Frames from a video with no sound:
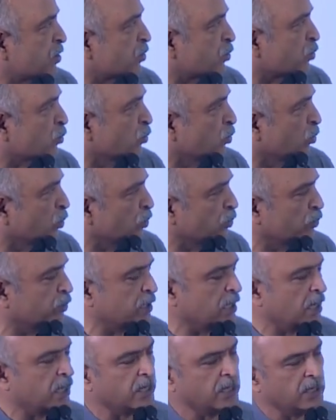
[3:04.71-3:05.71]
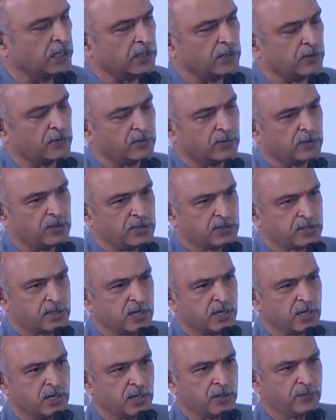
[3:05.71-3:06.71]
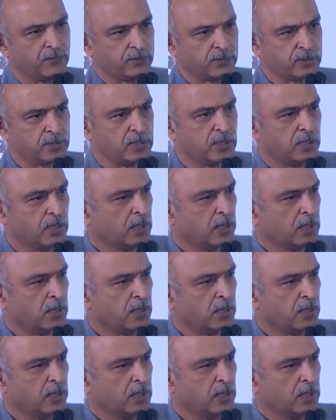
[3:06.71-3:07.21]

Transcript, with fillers: to Ludhiana, it is eastern D F C,